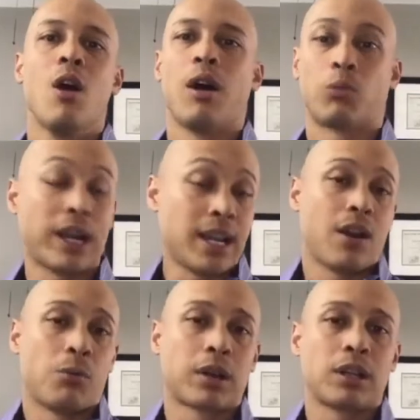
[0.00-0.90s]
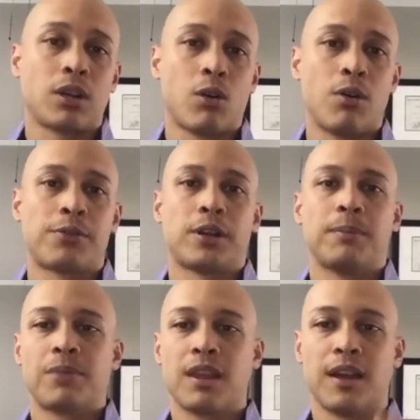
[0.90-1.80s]
right now we're going to go
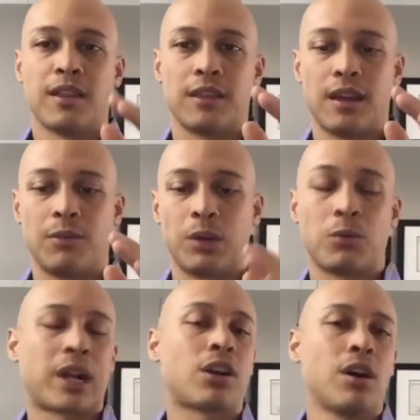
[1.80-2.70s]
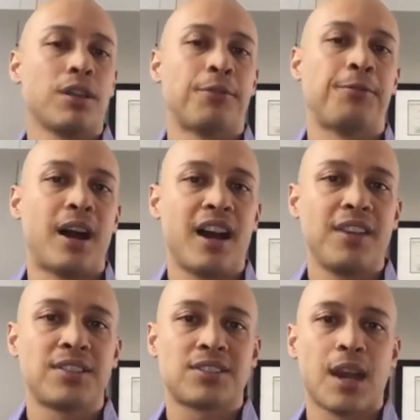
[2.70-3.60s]
over what I call the
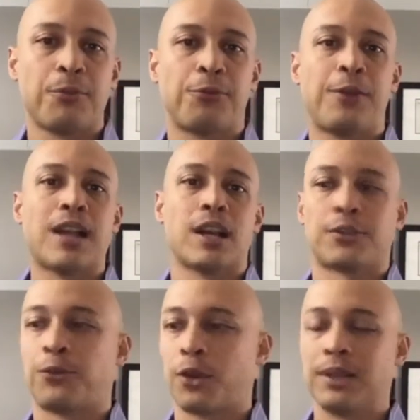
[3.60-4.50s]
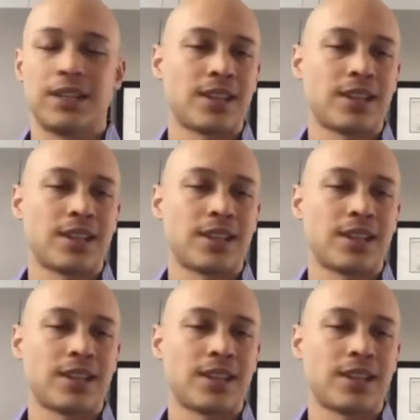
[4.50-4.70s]
5-step fat loss formula.